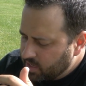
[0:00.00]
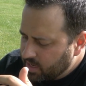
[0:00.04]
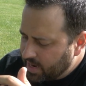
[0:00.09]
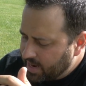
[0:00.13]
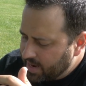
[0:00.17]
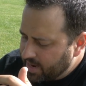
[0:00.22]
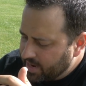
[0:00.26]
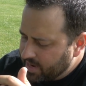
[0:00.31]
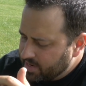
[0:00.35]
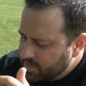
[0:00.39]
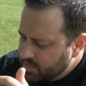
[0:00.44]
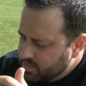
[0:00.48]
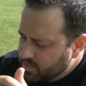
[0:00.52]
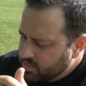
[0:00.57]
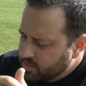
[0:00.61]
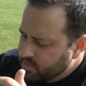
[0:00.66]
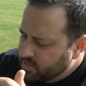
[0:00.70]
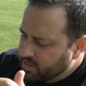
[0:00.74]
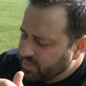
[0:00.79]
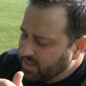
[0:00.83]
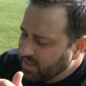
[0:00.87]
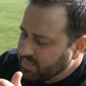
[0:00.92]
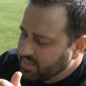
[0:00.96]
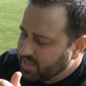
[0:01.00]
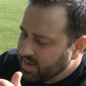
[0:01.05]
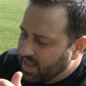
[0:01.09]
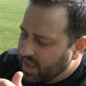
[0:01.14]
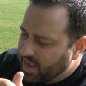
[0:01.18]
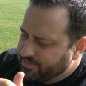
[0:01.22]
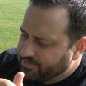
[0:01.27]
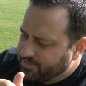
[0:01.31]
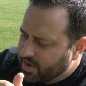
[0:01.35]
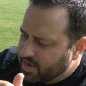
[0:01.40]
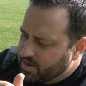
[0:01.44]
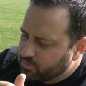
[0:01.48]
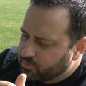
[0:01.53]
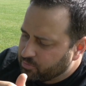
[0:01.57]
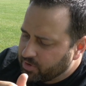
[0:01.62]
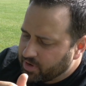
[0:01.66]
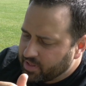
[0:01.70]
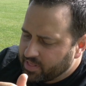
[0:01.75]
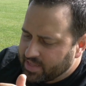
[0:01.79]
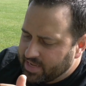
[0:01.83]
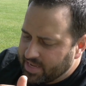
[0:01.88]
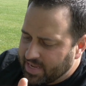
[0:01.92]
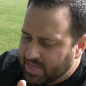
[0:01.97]
And the thing that I find
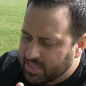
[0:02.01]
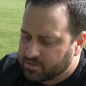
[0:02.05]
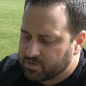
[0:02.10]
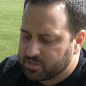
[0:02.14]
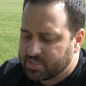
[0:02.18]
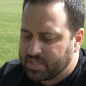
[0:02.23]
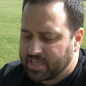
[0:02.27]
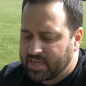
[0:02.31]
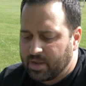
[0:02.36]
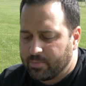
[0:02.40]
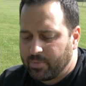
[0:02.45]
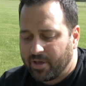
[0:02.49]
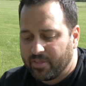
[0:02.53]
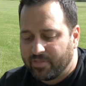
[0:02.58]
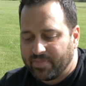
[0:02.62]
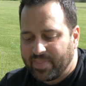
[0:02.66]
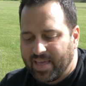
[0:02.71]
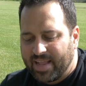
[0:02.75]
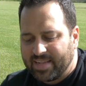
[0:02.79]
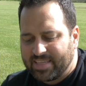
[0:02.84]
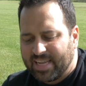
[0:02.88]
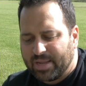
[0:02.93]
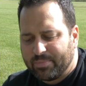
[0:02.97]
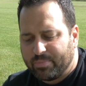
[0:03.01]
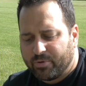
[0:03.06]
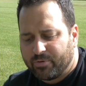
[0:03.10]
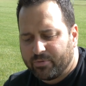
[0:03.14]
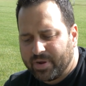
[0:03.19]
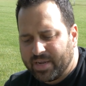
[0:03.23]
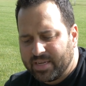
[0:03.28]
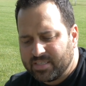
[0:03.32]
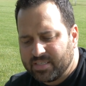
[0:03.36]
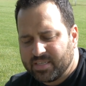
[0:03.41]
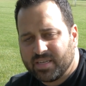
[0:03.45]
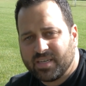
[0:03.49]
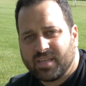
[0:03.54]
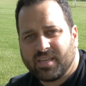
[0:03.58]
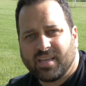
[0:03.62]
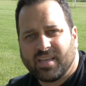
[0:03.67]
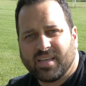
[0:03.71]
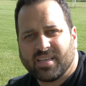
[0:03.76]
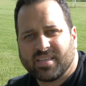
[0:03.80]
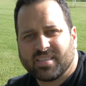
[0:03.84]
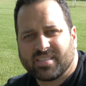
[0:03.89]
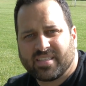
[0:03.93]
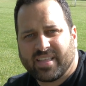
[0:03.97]
really interesting about that type of racing
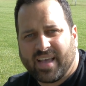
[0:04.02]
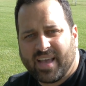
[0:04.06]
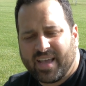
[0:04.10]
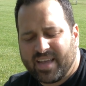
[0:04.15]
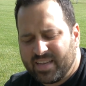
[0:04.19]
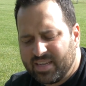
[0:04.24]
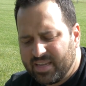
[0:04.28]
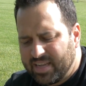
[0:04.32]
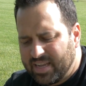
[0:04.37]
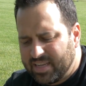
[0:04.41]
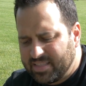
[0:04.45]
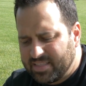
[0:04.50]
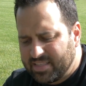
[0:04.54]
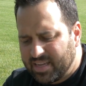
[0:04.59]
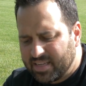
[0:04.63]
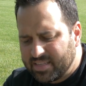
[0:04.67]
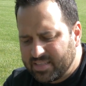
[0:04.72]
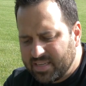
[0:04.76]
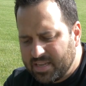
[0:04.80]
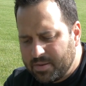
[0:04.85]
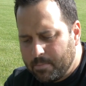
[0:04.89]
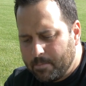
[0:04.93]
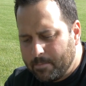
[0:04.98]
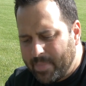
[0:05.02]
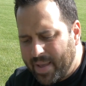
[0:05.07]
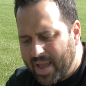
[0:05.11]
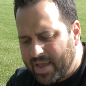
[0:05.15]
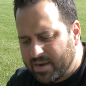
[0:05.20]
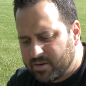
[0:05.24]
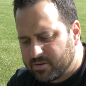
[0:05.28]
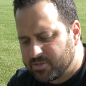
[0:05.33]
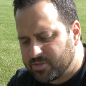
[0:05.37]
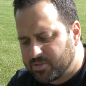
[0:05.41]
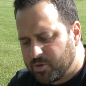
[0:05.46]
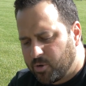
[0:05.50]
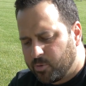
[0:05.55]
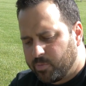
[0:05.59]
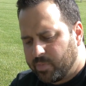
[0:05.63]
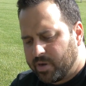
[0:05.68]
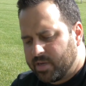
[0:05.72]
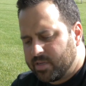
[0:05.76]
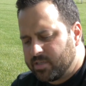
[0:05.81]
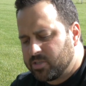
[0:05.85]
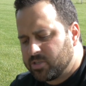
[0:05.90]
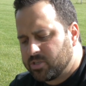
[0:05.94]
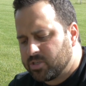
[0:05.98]
is that it doesn't matter so
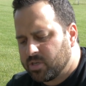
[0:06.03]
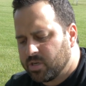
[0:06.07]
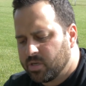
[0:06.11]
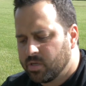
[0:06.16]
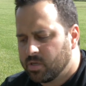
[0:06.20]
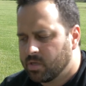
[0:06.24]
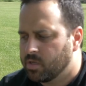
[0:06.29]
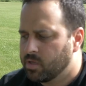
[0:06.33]
much